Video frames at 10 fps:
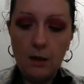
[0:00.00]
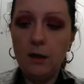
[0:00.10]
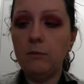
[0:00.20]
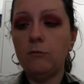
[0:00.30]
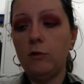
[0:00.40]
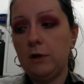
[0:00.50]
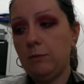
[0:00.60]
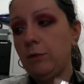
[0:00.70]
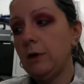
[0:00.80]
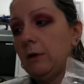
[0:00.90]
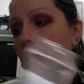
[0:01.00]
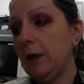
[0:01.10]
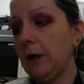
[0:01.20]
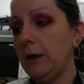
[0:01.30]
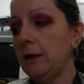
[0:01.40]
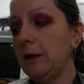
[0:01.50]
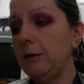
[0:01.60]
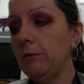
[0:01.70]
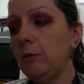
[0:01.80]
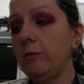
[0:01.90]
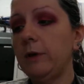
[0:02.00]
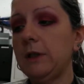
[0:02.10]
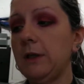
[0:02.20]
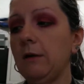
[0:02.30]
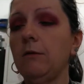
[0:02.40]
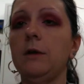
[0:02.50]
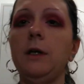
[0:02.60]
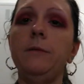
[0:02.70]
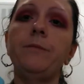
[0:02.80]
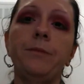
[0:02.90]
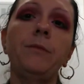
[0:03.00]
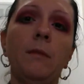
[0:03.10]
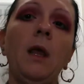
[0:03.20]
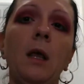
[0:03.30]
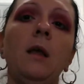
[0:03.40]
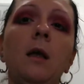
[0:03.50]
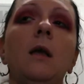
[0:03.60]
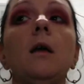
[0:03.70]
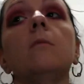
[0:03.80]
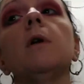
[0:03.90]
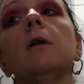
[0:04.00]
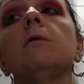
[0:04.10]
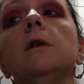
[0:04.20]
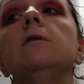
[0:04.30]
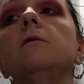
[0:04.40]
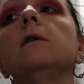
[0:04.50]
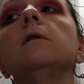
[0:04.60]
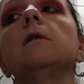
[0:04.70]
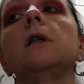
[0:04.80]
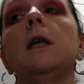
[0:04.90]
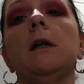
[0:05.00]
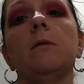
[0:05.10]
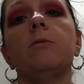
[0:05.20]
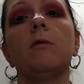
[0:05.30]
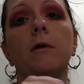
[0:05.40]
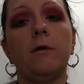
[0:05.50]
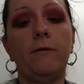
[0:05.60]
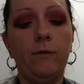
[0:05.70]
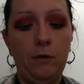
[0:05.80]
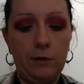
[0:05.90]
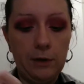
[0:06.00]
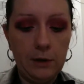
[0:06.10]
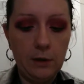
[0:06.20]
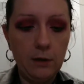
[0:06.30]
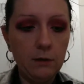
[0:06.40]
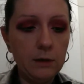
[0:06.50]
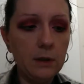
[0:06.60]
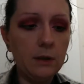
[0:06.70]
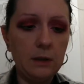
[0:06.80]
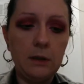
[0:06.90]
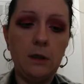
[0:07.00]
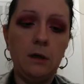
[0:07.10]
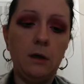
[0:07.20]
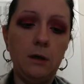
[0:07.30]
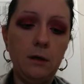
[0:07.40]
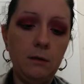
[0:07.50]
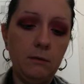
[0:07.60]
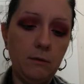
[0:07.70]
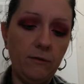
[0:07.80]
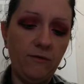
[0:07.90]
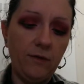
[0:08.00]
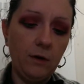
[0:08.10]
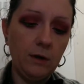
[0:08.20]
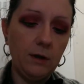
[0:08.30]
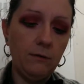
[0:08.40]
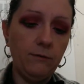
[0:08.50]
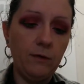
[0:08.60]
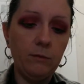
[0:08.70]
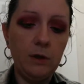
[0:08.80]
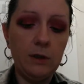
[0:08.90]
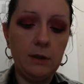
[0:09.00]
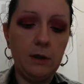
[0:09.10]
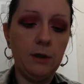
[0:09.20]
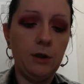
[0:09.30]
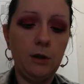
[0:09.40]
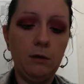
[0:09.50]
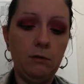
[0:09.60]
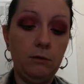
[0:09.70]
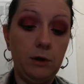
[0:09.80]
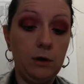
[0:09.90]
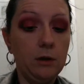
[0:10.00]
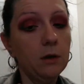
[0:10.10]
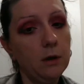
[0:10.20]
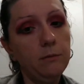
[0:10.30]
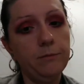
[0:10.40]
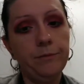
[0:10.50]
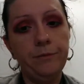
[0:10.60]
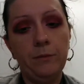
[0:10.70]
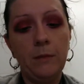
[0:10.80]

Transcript: I am going to put on my eyeliner momentarily, but I want to do a little cleanup work first. There's not a ton of fallout from this eyeshadow, which is good,